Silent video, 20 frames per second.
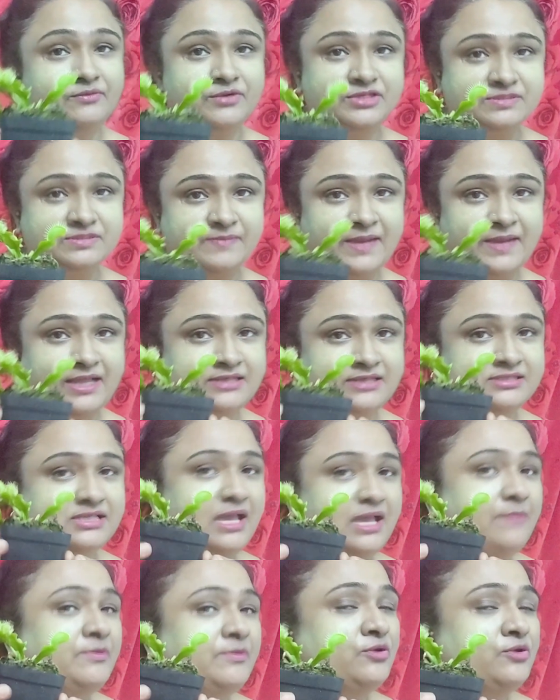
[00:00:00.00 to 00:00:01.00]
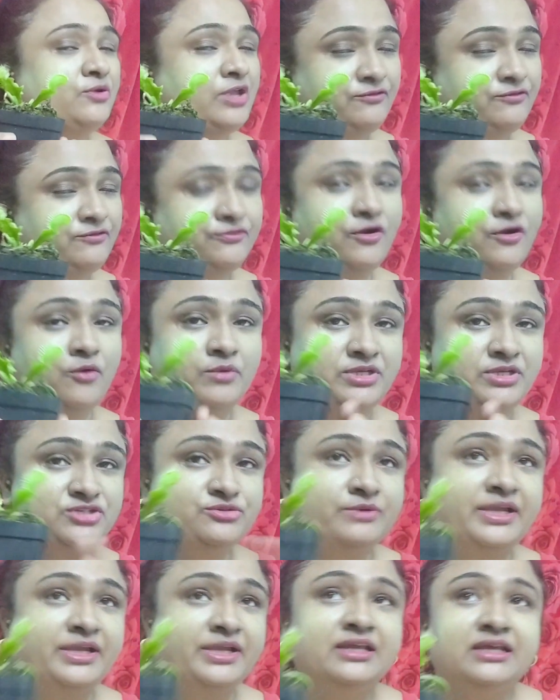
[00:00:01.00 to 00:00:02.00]
plants. I'm looking forward to
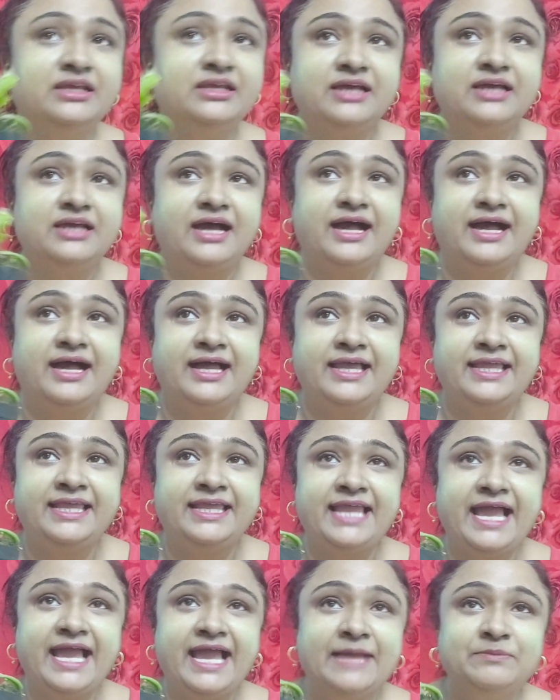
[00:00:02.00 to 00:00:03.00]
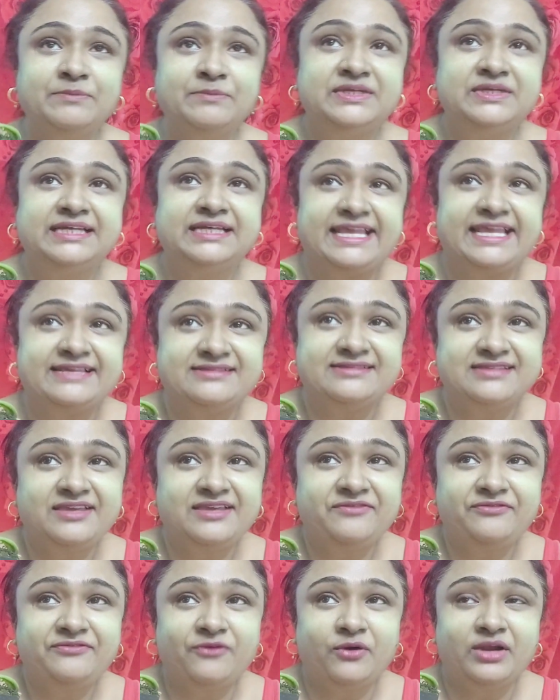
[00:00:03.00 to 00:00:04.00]
it. I am crazy
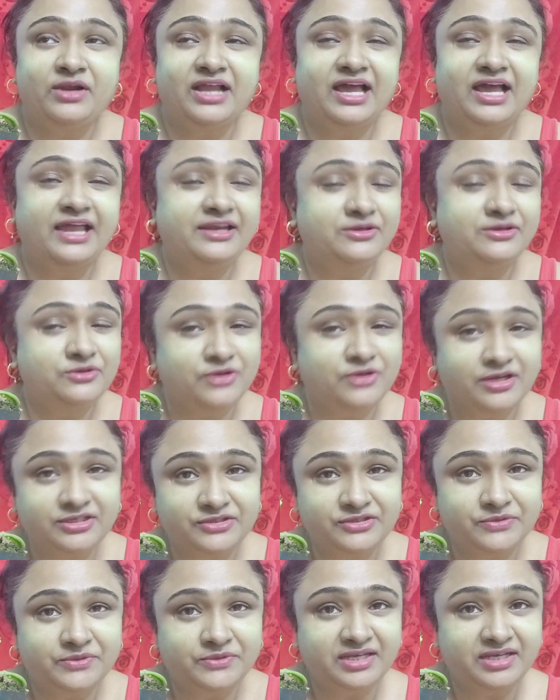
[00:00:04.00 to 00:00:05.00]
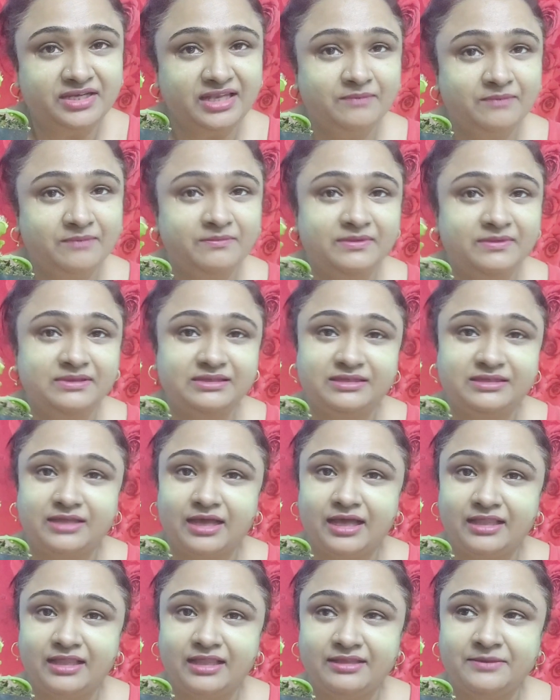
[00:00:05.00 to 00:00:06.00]
for, I do not know the name,
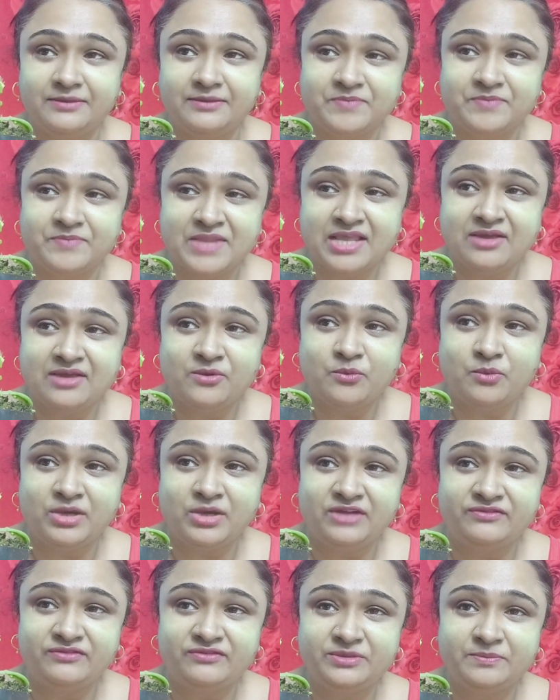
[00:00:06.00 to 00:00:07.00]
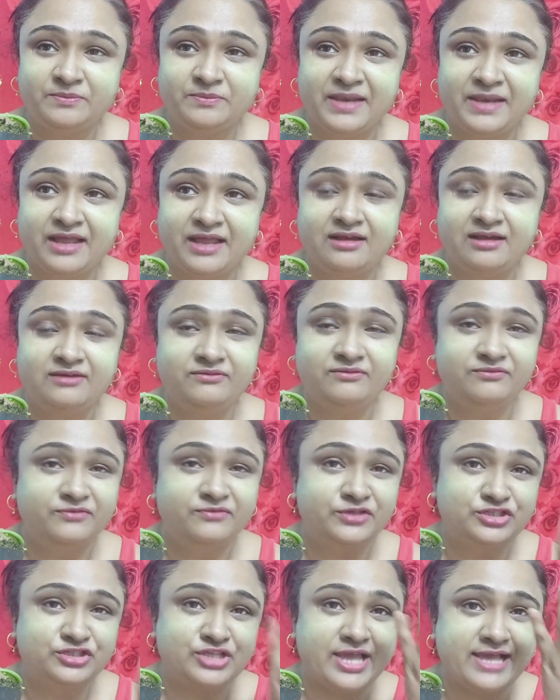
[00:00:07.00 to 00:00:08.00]
the one of the plant
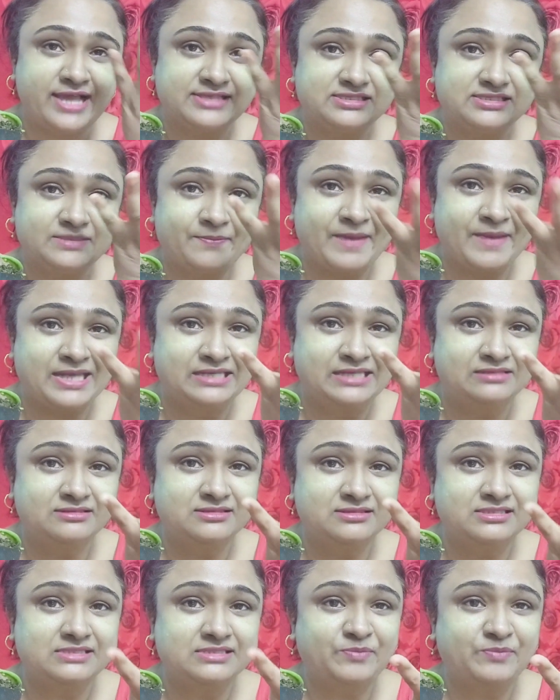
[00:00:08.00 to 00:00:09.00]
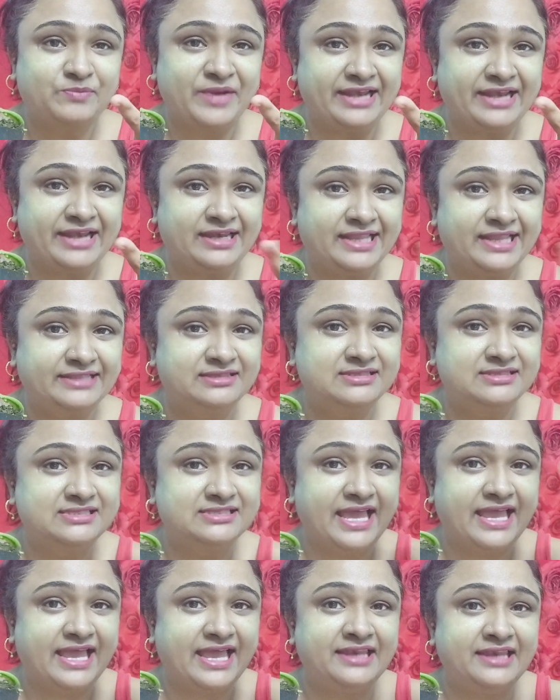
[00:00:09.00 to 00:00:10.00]
which has the petals spread like this,
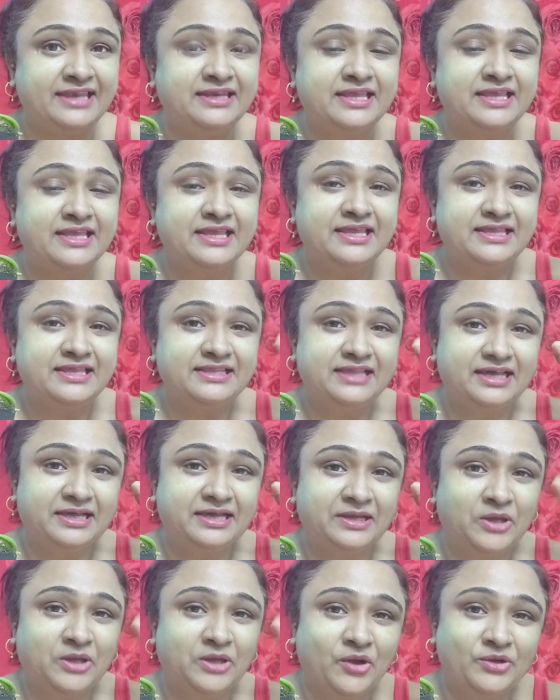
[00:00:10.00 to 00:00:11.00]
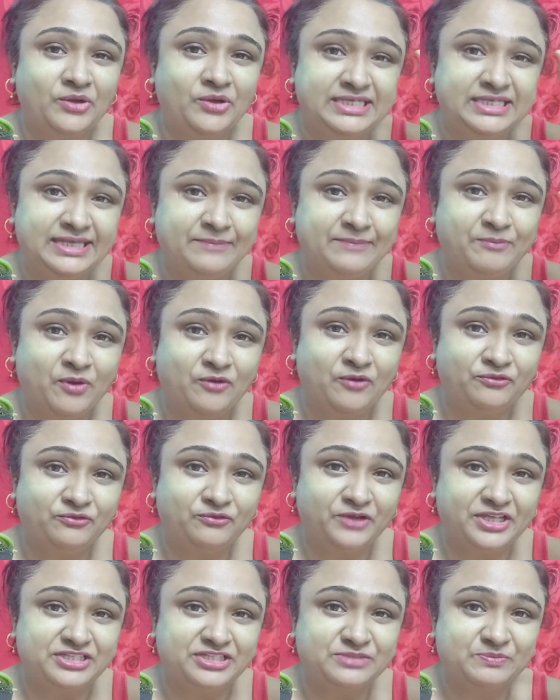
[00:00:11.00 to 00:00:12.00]
and on tip of it